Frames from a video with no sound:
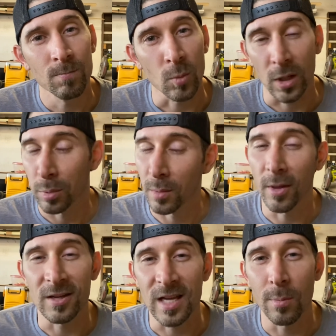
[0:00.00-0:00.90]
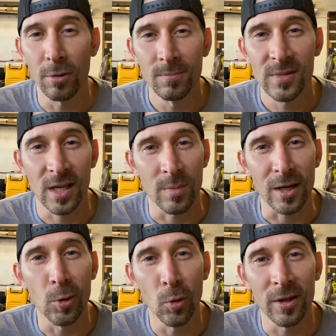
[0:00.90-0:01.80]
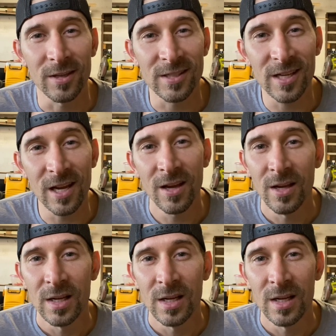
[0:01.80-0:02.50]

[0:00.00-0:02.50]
We're going to put them on the table. It's going to be a cool thing to see.